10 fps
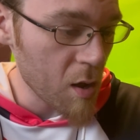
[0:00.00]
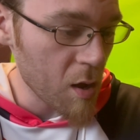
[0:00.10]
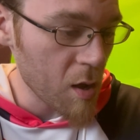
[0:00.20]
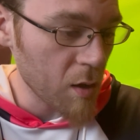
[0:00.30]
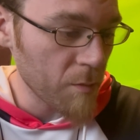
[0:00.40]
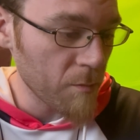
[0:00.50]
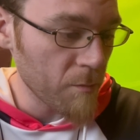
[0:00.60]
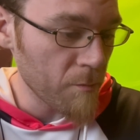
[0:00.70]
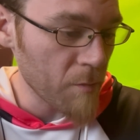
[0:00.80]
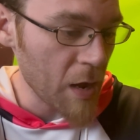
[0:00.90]
On
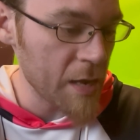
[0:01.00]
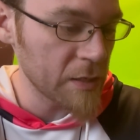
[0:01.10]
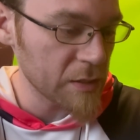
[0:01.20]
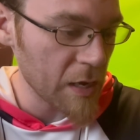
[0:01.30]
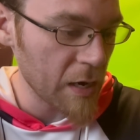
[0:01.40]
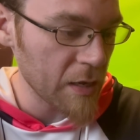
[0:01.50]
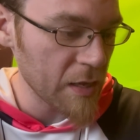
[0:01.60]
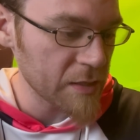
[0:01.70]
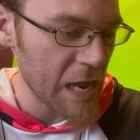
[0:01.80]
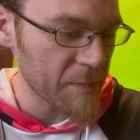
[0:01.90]
my side,
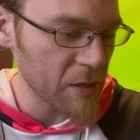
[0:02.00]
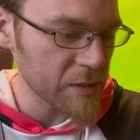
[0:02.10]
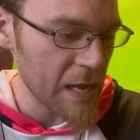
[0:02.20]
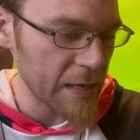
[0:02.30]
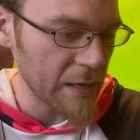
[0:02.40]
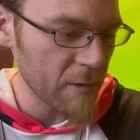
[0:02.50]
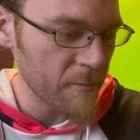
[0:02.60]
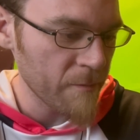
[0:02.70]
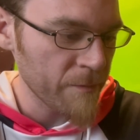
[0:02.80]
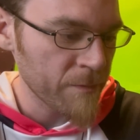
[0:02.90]
tap and attacking.
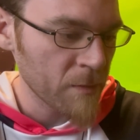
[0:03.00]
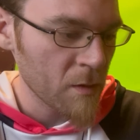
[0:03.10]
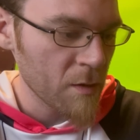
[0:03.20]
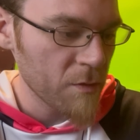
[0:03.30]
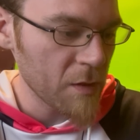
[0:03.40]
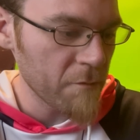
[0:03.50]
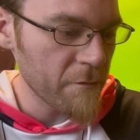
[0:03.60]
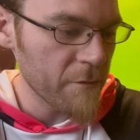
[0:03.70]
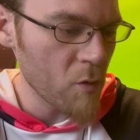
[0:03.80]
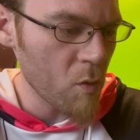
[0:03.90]
Then
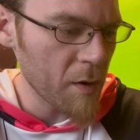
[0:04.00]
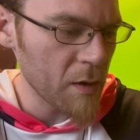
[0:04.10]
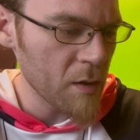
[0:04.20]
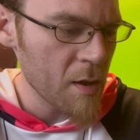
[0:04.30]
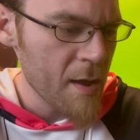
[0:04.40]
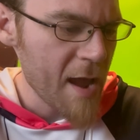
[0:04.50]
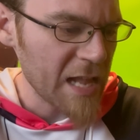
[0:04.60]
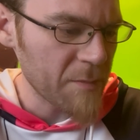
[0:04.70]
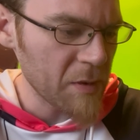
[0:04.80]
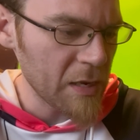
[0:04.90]
Void. At
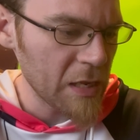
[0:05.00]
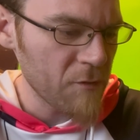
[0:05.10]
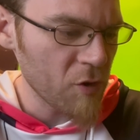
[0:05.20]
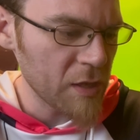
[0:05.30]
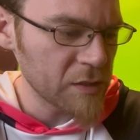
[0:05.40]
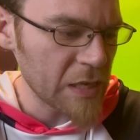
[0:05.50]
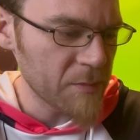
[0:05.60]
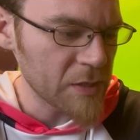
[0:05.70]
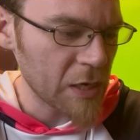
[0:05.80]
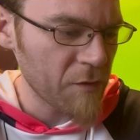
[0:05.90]
the beginning of your end step,
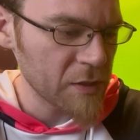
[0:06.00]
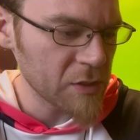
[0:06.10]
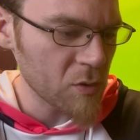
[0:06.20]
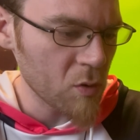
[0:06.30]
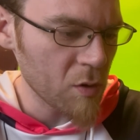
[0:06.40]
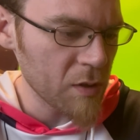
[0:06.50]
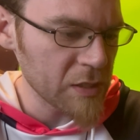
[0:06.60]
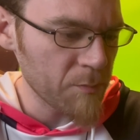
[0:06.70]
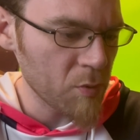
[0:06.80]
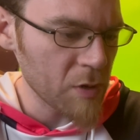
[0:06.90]
sacrifice this aura unless
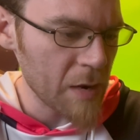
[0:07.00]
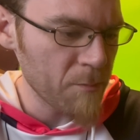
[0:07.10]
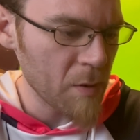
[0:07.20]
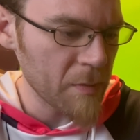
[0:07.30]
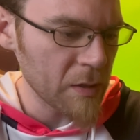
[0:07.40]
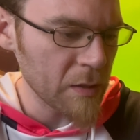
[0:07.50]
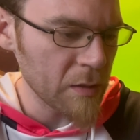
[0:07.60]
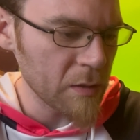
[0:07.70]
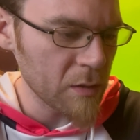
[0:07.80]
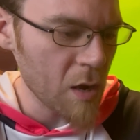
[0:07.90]
a
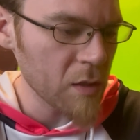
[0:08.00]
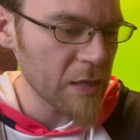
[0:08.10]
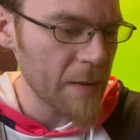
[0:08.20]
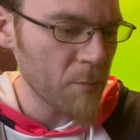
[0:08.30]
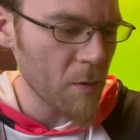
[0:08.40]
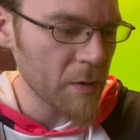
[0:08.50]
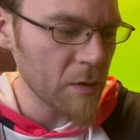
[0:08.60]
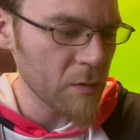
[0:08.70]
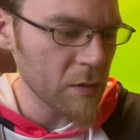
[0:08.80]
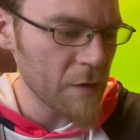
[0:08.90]
non-land
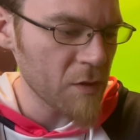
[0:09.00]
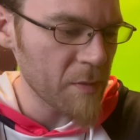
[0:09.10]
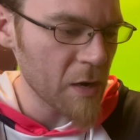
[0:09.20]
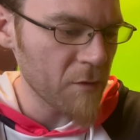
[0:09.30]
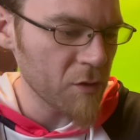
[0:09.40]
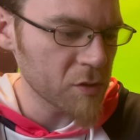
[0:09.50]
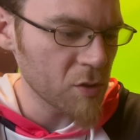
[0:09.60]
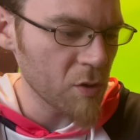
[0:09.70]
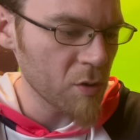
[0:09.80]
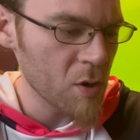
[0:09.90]
permanent left the battlefield this
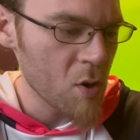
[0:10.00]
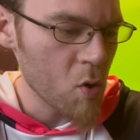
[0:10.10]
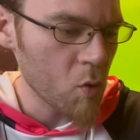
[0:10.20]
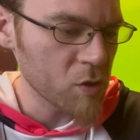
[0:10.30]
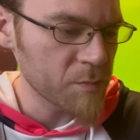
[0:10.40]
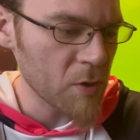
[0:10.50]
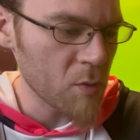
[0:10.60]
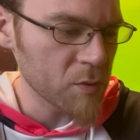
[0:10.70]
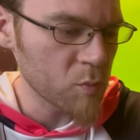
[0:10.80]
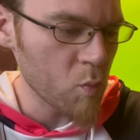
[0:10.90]
turn or a spell
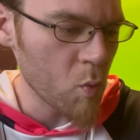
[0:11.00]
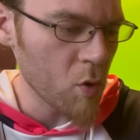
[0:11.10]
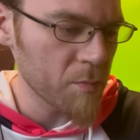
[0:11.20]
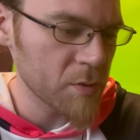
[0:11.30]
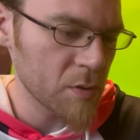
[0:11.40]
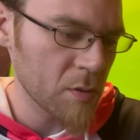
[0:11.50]
was warped.